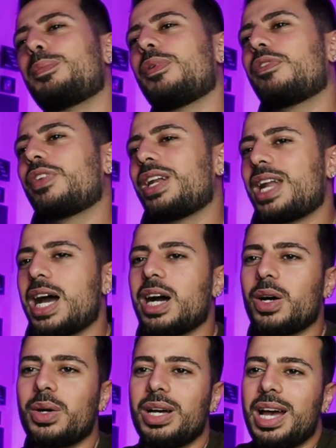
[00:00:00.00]
But for
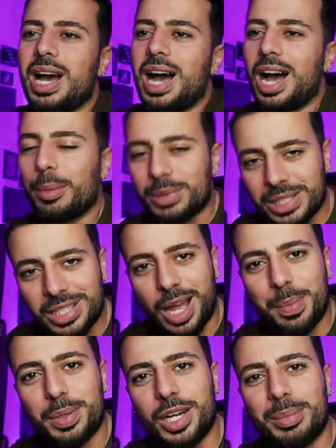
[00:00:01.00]
now, I'm gonna
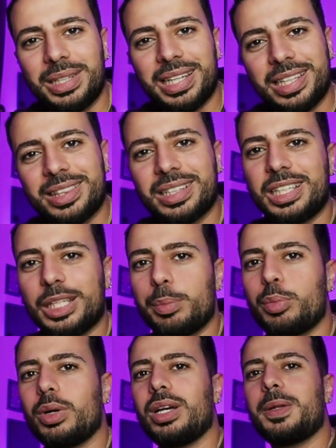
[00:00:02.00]
stop here. I'm gonna let the
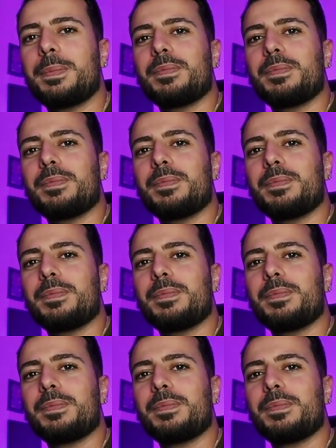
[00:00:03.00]
clip run.